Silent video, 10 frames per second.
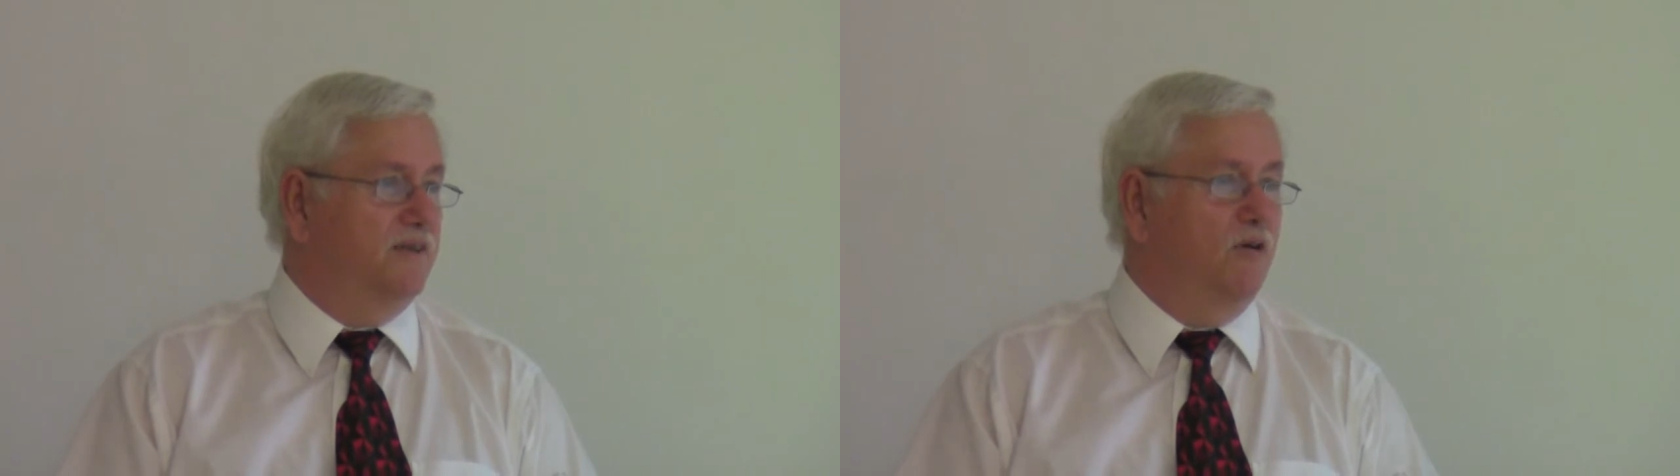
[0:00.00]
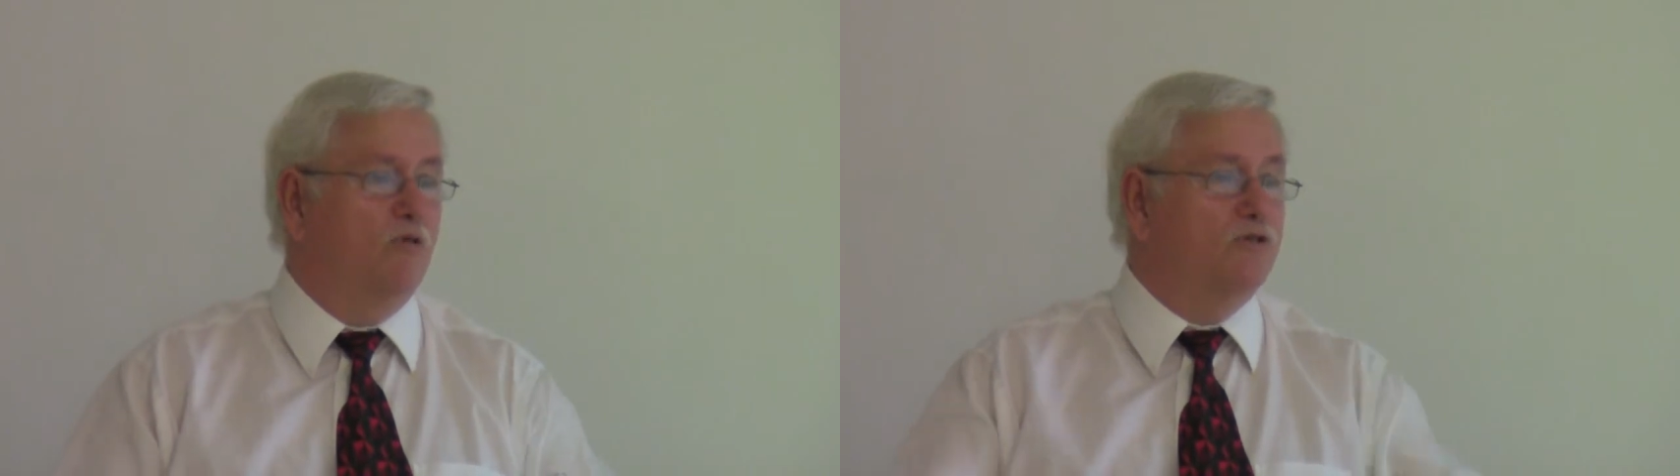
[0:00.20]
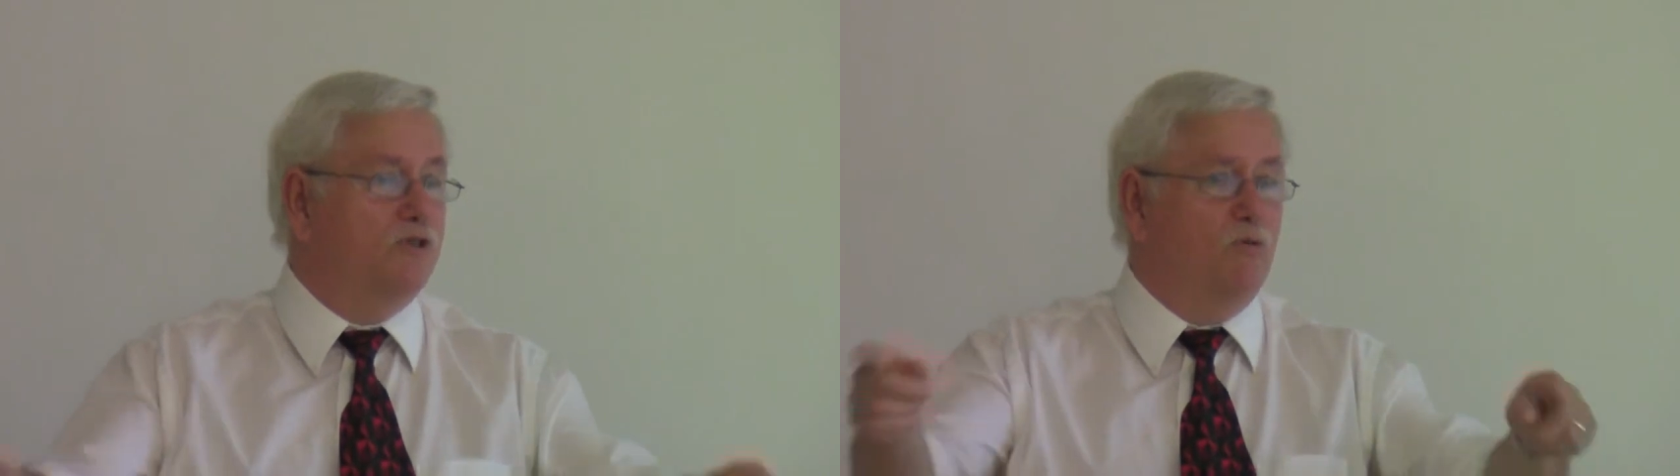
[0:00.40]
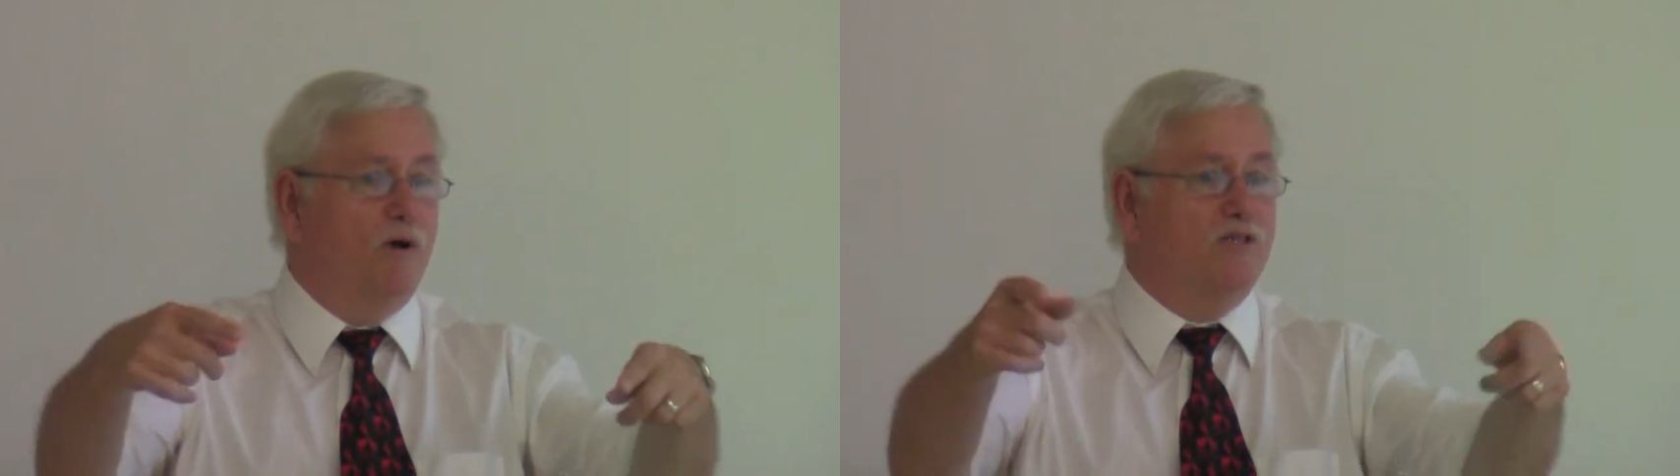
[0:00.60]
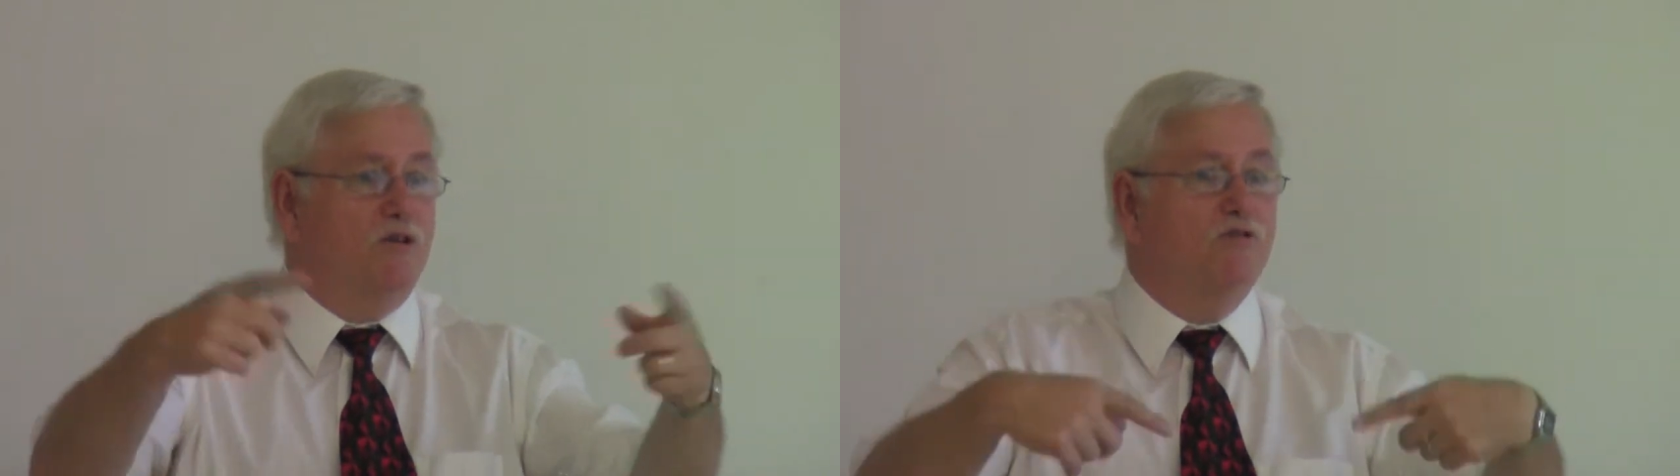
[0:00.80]
And those are the
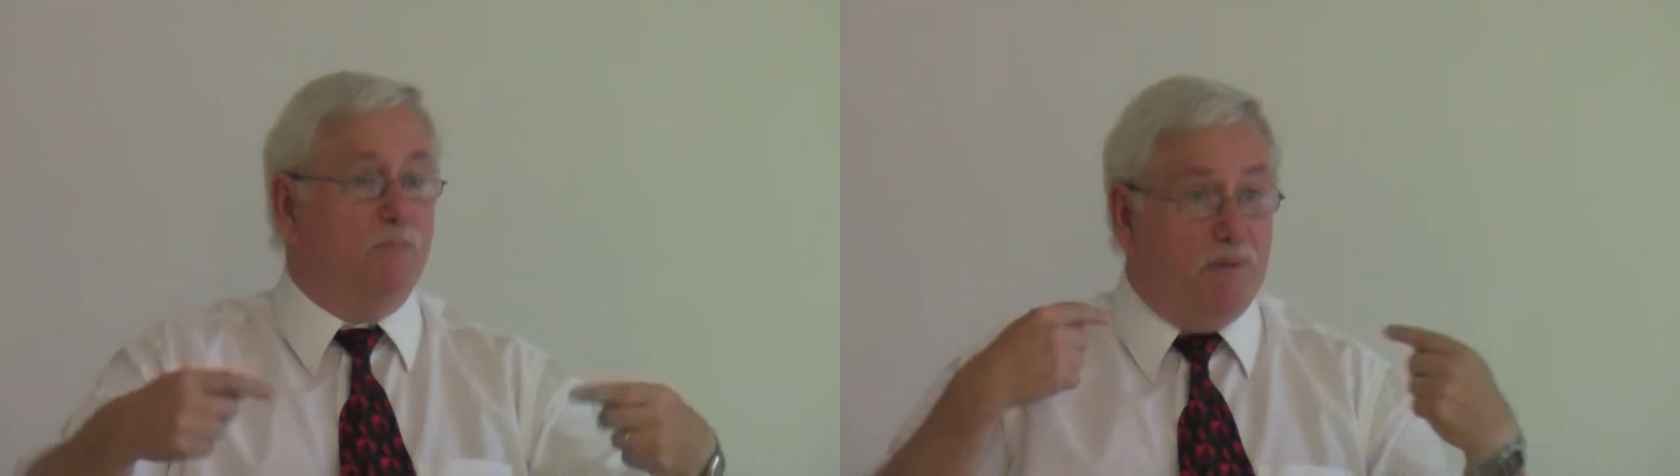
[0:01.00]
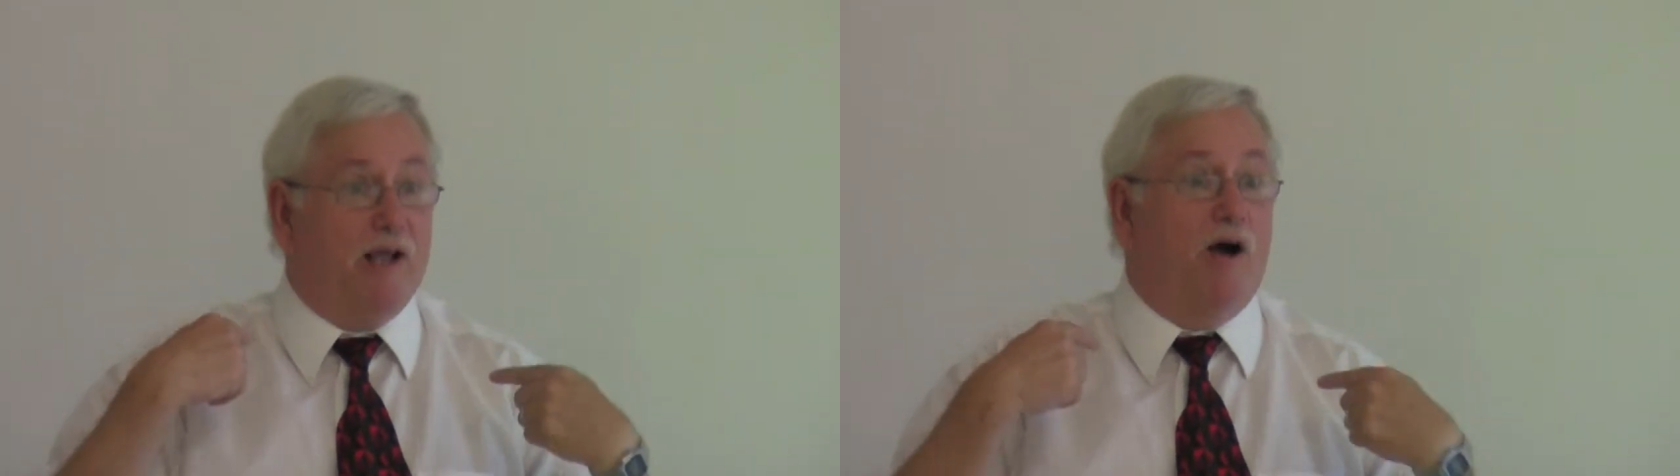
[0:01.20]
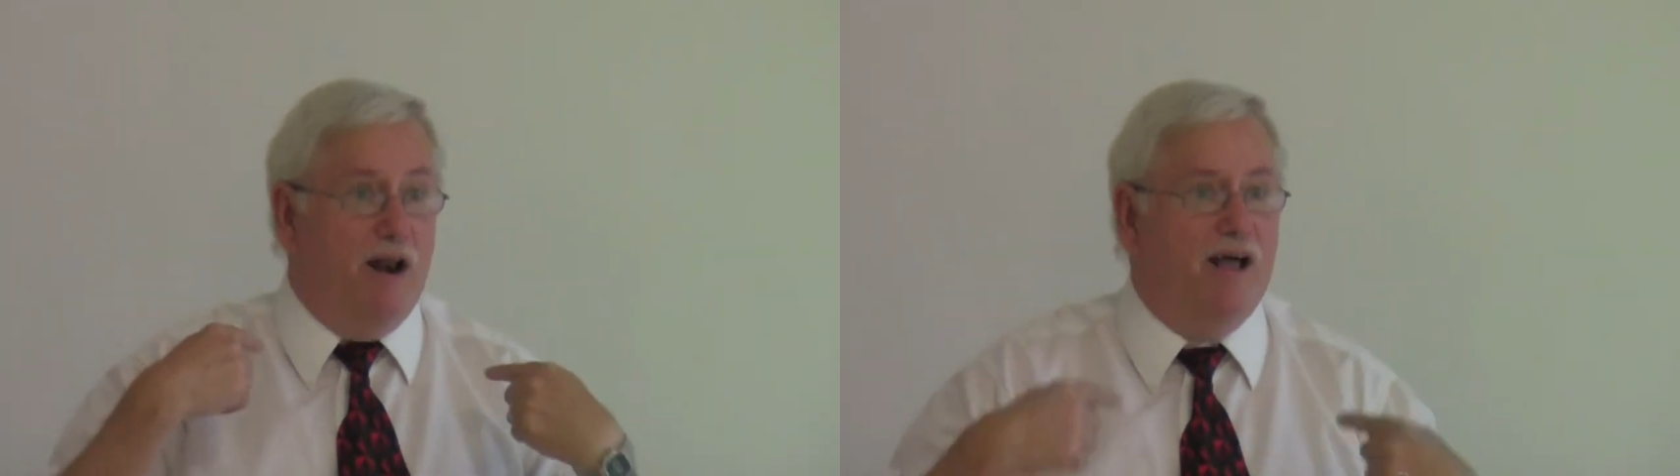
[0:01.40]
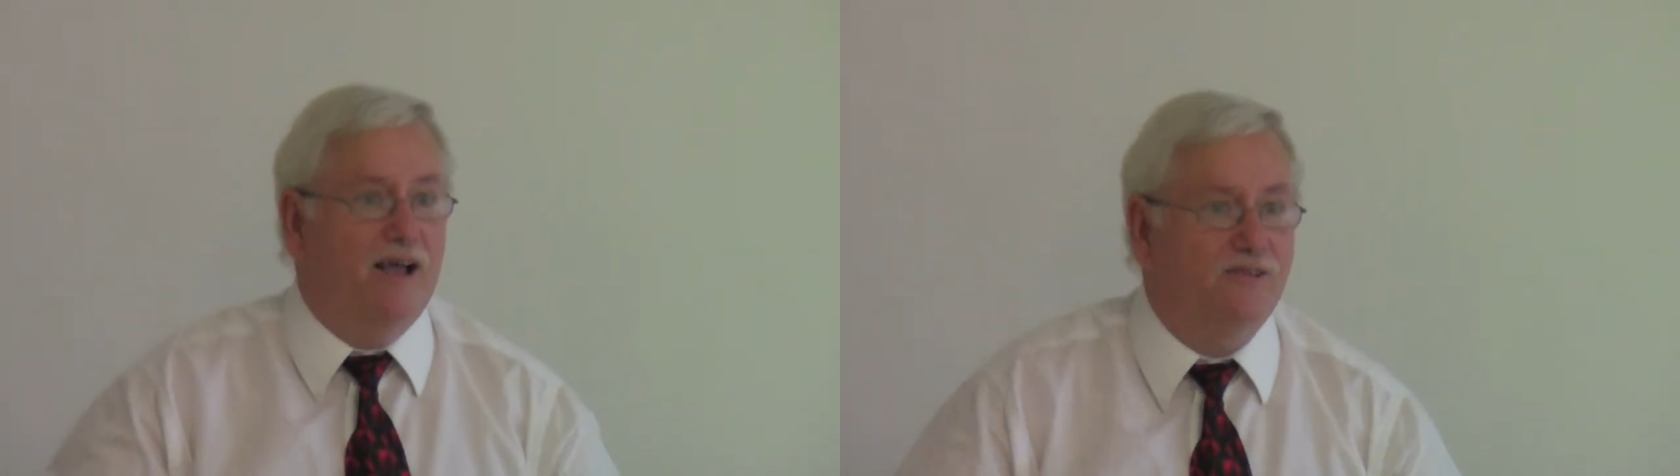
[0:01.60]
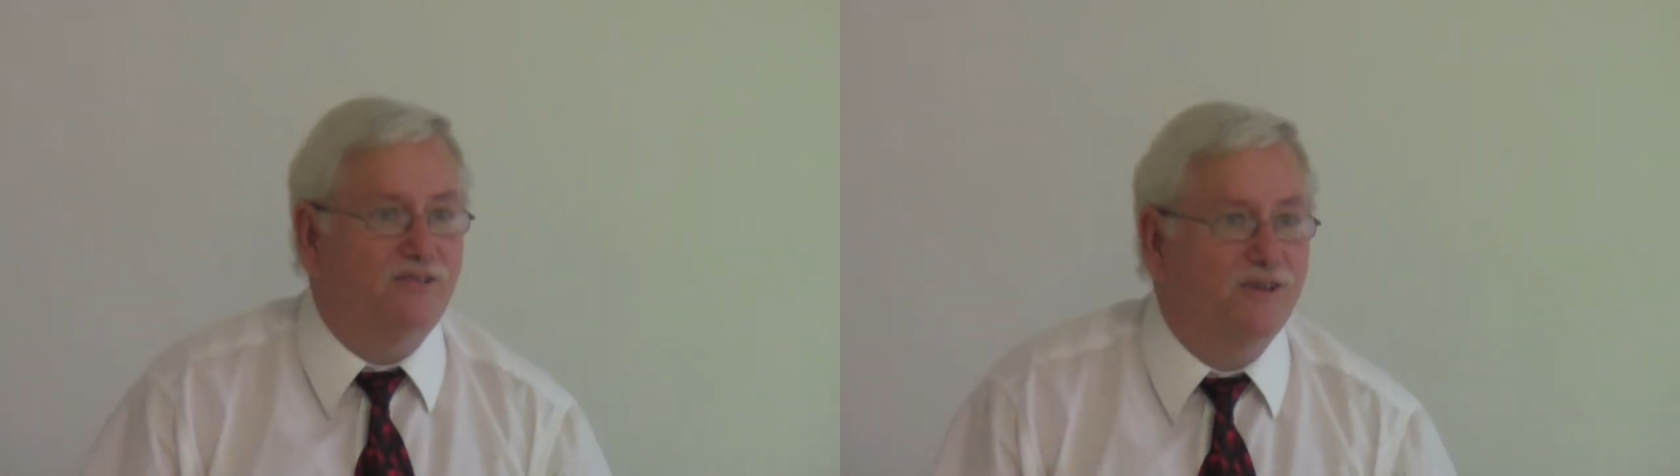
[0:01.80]
ones that usually pick on us.